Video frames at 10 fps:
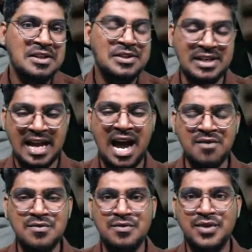So
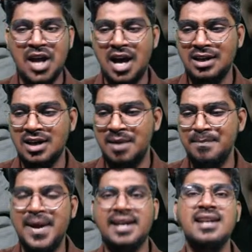now we are
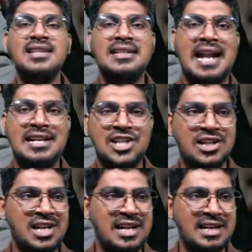making the
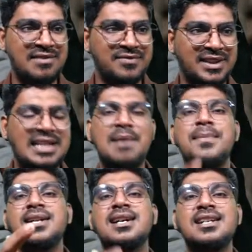transaction within a
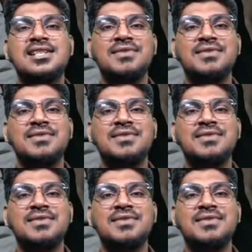minute